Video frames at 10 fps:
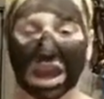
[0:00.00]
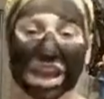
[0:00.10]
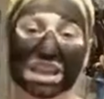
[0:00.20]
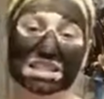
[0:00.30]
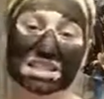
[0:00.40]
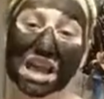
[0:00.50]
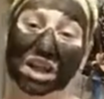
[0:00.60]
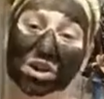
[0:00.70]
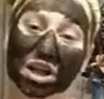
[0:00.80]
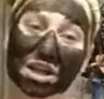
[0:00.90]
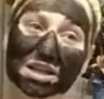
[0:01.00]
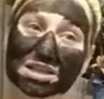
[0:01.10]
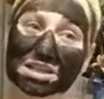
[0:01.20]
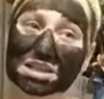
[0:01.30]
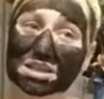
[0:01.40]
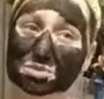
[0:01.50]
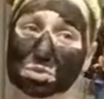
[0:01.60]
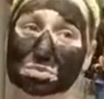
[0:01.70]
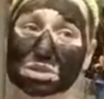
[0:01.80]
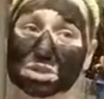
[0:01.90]
he's scared, I guess. He doesn't
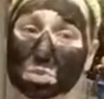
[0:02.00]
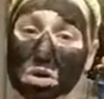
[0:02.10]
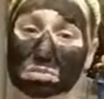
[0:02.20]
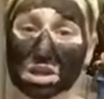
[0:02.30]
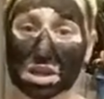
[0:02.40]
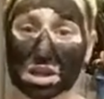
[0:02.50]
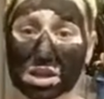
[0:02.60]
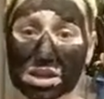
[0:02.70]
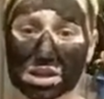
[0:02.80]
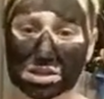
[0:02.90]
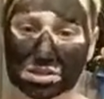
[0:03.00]
want to be Swamp Thing.